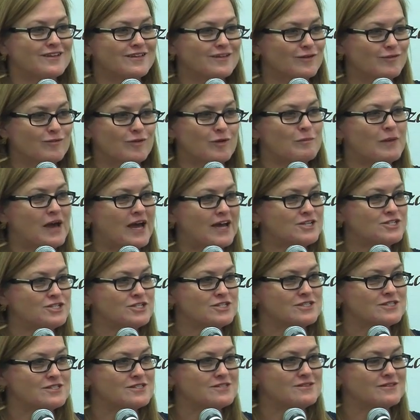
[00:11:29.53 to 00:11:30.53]

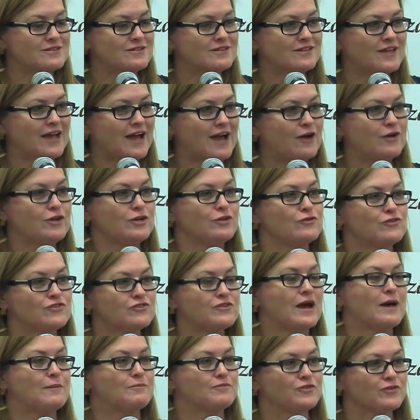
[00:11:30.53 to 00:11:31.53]
Imagine, how do you
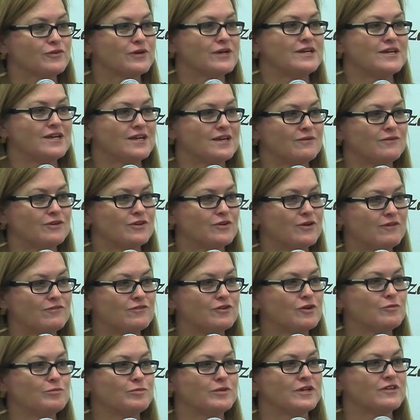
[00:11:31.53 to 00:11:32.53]
stop drinking when you have
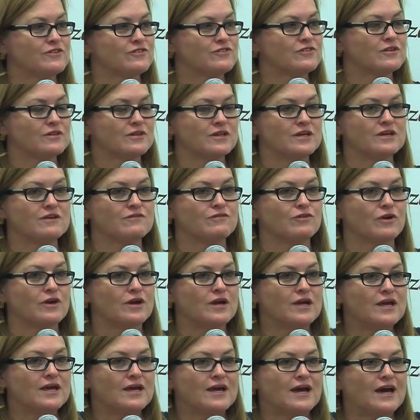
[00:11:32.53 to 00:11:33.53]
no place to live, or
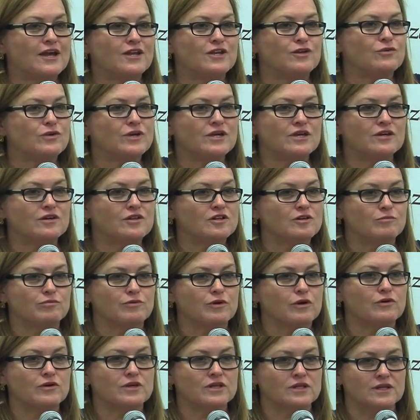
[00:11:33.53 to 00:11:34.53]
how do you heal a
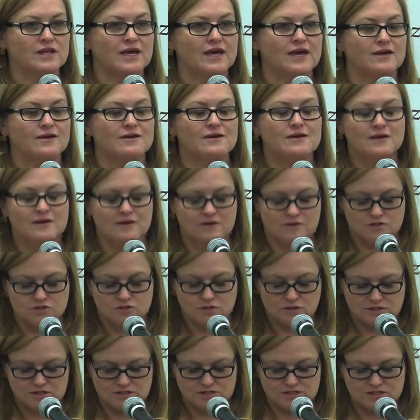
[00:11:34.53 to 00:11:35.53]
broken leg?
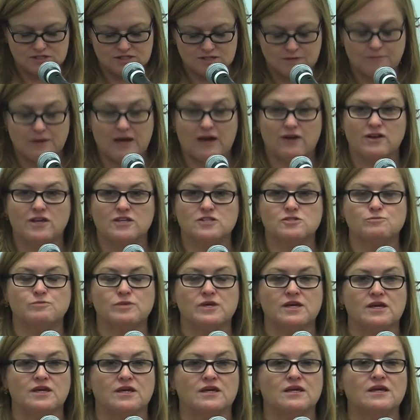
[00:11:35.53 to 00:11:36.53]
So this is about us
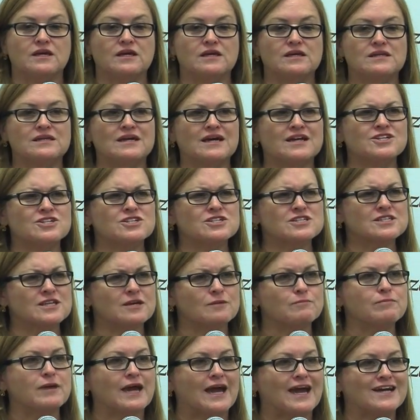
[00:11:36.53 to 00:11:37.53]
being not just
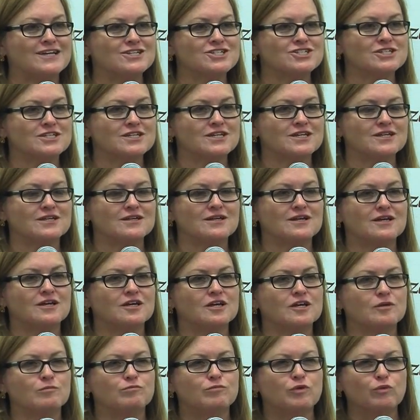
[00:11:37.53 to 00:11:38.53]
compassionate,
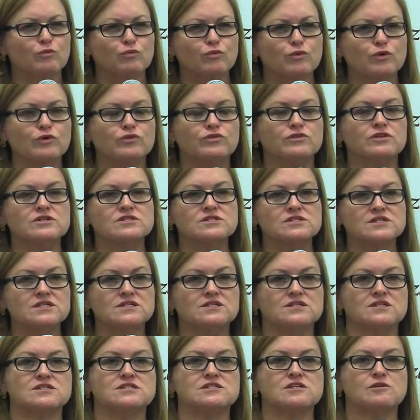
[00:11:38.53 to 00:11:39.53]
but ruthlessly
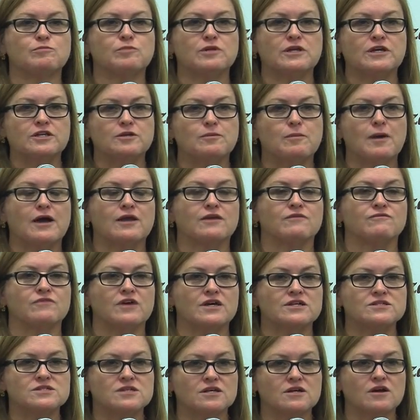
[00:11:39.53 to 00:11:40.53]
disciplined about
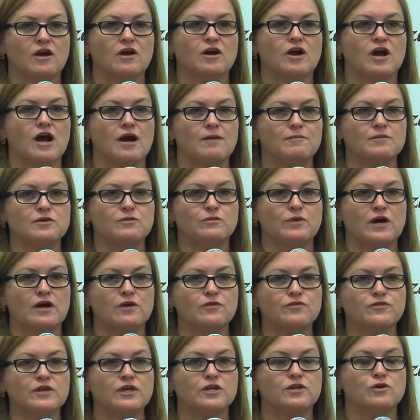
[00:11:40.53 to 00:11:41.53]
investing our
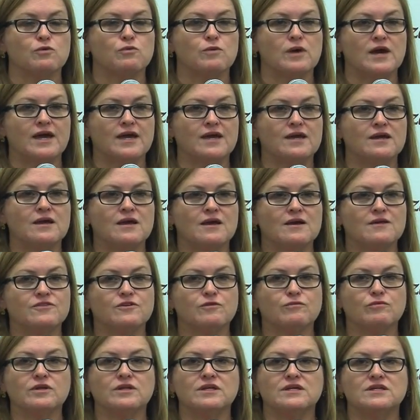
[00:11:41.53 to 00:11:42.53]
commonwealth in a way
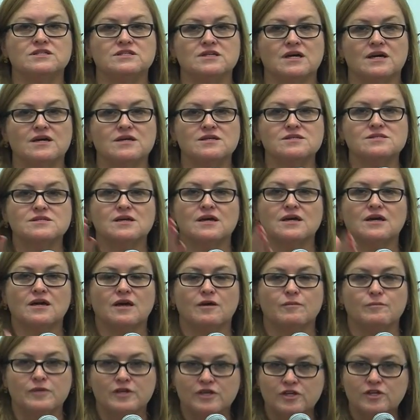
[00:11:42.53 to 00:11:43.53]
that really does
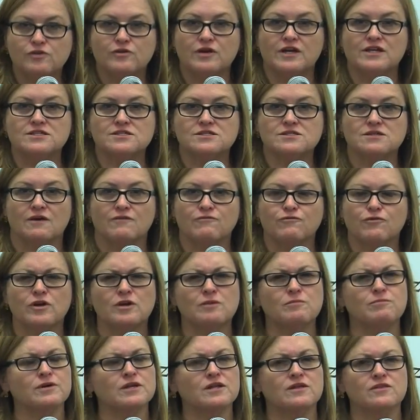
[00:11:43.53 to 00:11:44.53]
ameliorate
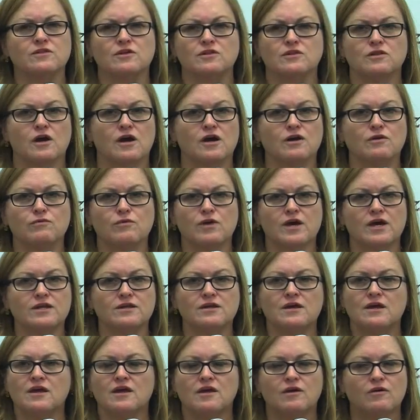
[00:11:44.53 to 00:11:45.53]
suffering, but in the long
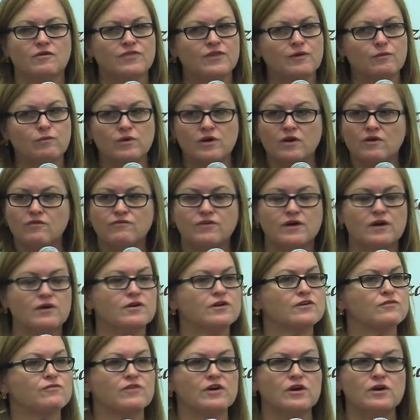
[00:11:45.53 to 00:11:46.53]
run, that we are
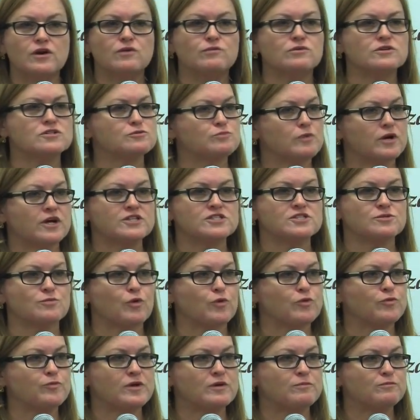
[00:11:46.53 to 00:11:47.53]
very, very responsible
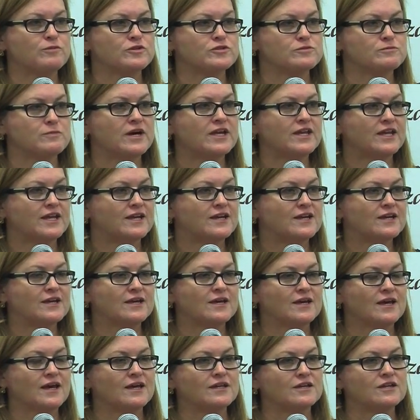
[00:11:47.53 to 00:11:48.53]
with people's money.
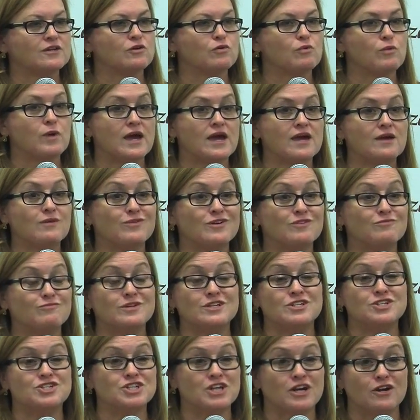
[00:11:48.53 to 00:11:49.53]
And in a way, we've
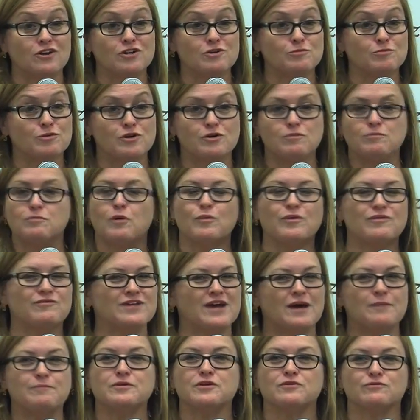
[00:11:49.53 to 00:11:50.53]
been charitable, but we've
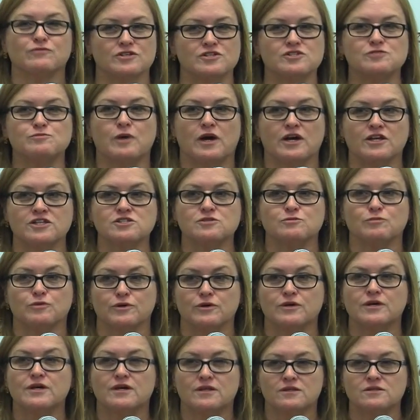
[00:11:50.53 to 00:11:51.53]
not been
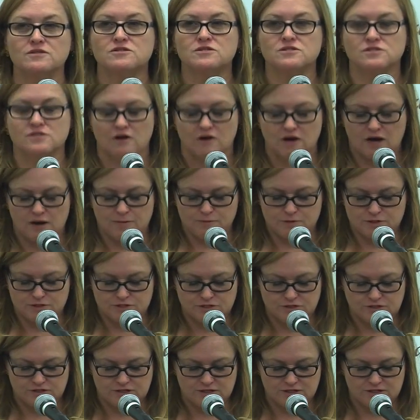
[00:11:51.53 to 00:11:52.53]
responsible. This is our
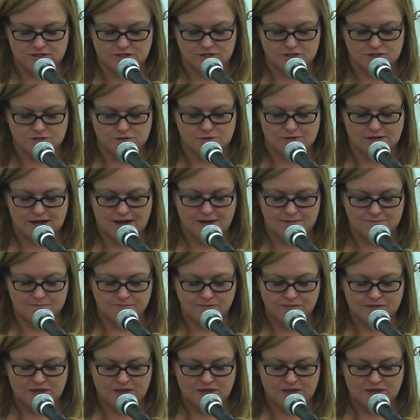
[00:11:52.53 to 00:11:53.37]
opportunity to do that.